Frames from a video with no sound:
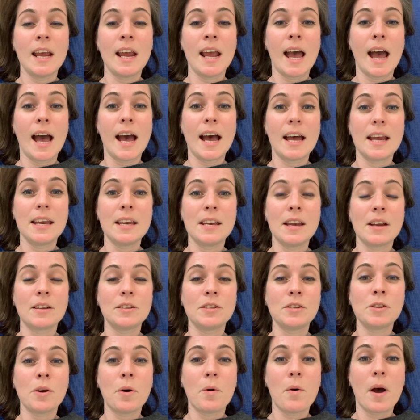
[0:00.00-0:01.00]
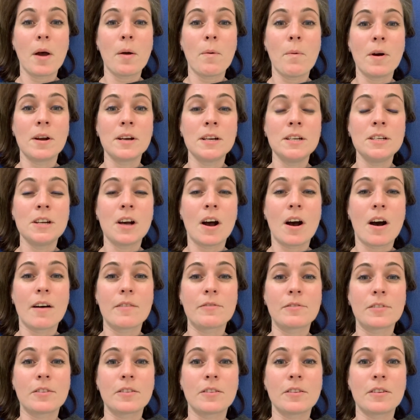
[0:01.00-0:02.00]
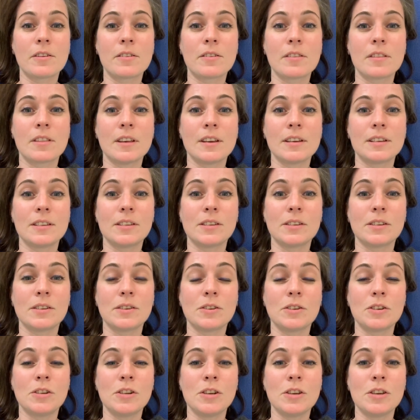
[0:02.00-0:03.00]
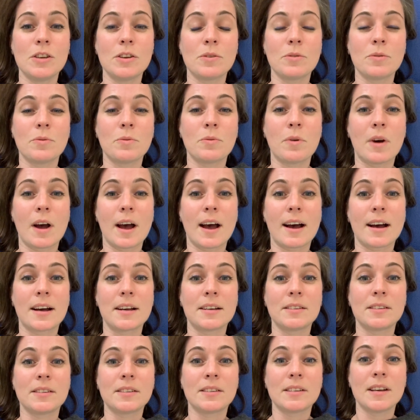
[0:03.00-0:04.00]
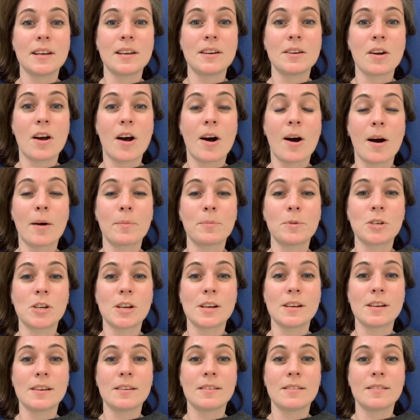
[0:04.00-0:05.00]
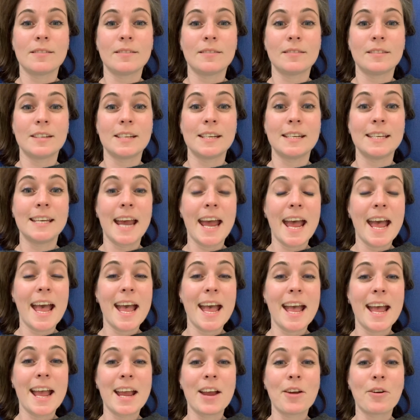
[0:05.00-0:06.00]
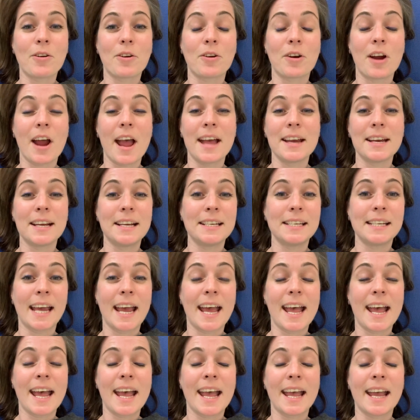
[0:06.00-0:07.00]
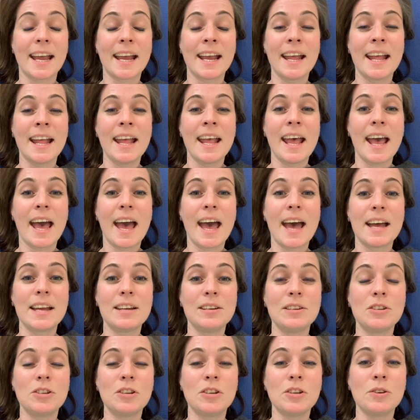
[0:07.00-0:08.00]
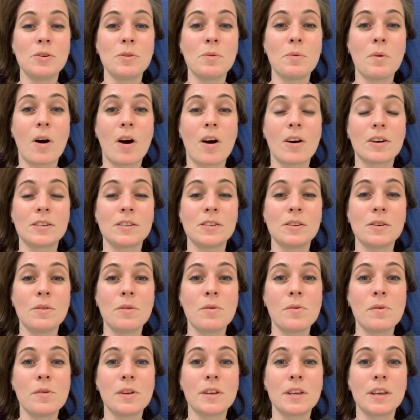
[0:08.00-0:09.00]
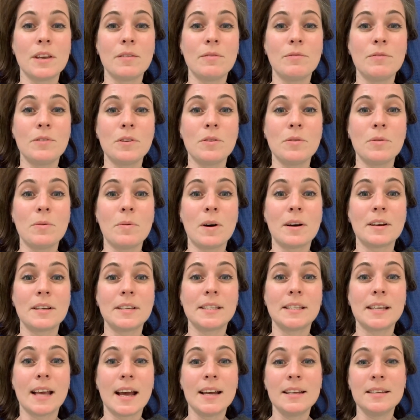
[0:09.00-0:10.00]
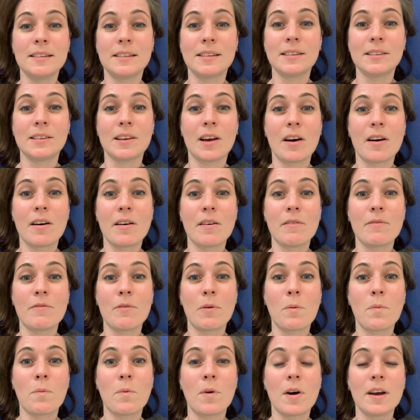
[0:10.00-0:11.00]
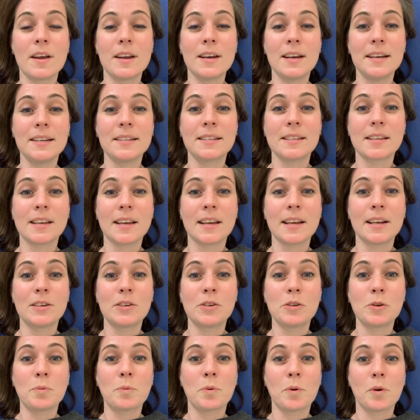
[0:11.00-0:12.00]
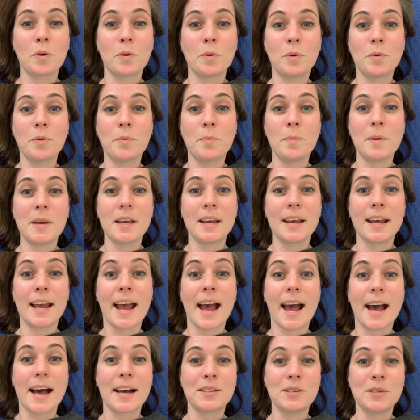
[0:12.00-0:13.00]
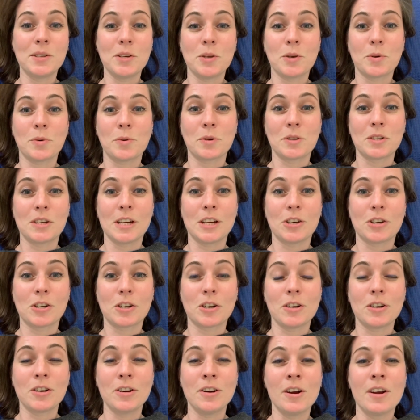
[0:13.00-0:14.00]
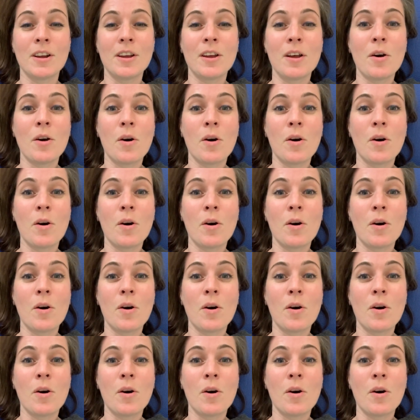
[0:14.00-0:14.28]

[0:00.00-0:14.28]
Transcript: And so I wanted to offer this to you as an option today or any day, and to also give you a sense of what it's like to work with me as a yoga teacher,